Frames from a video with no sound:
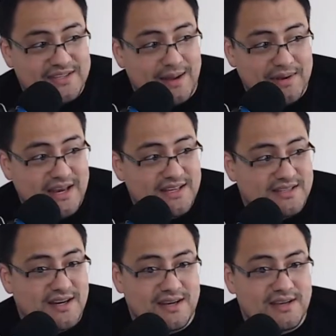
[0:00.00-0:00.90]
I mean, he's
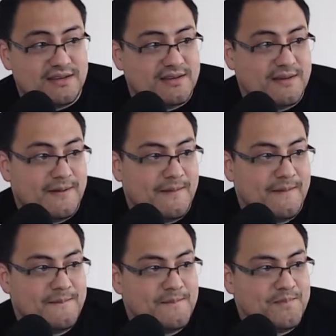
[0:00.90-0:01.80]
done. Since when?
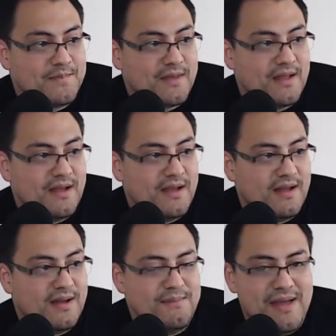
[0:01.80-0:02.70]
When is the last
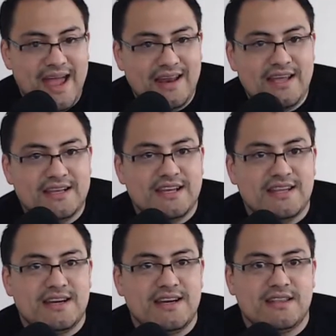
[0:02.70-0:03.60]
time? Man, he did
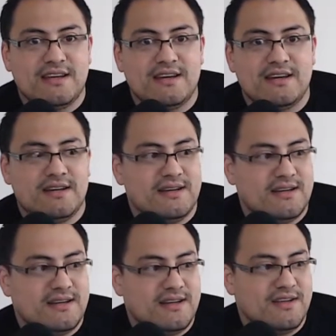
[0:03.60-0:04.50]

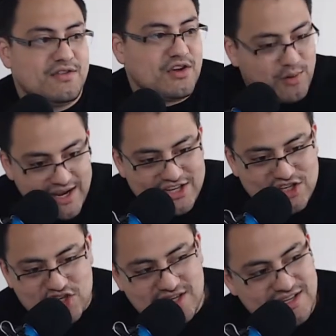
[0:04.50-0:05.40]
the Grinch.